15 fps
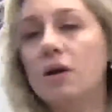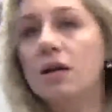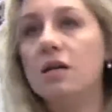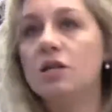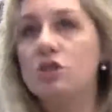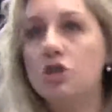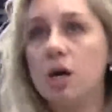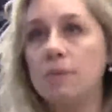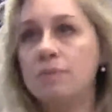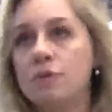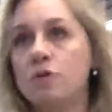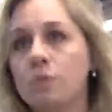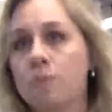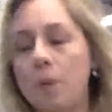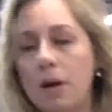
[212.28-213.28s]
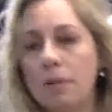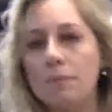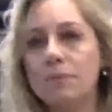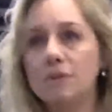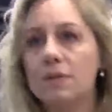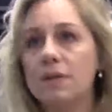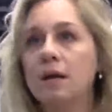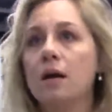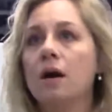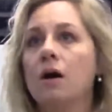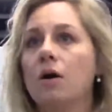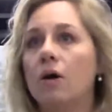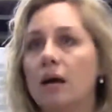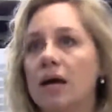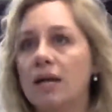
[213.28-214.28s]
any jumps or bumps
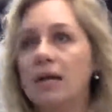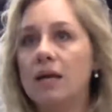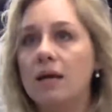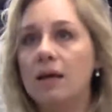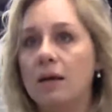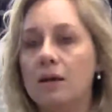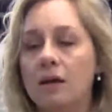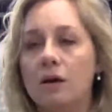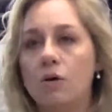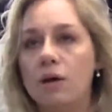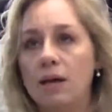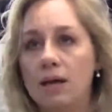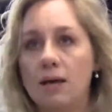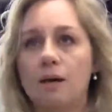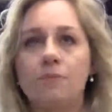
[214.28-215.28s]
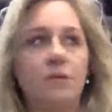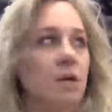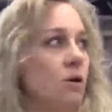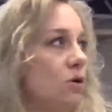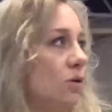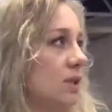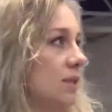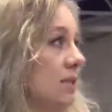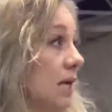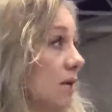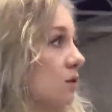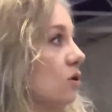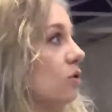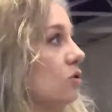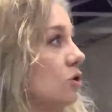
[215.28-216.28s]
or any, hiccups. I don't know what the
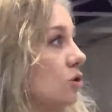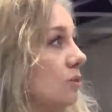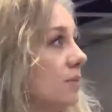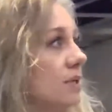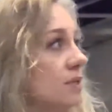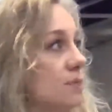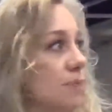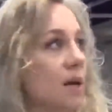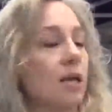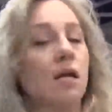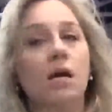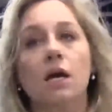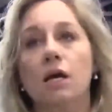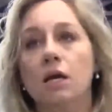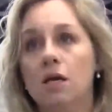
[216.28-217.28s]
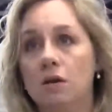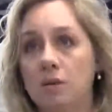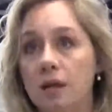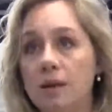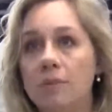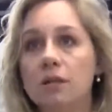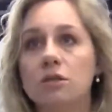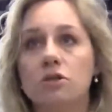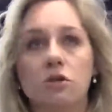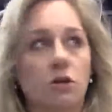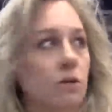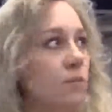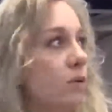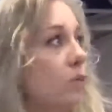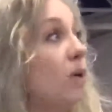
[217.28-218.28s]
technical term is, but, layman's
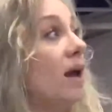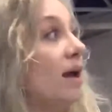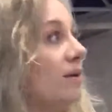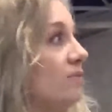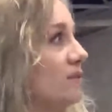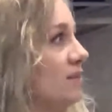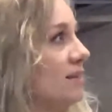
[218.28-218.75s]
term, waves.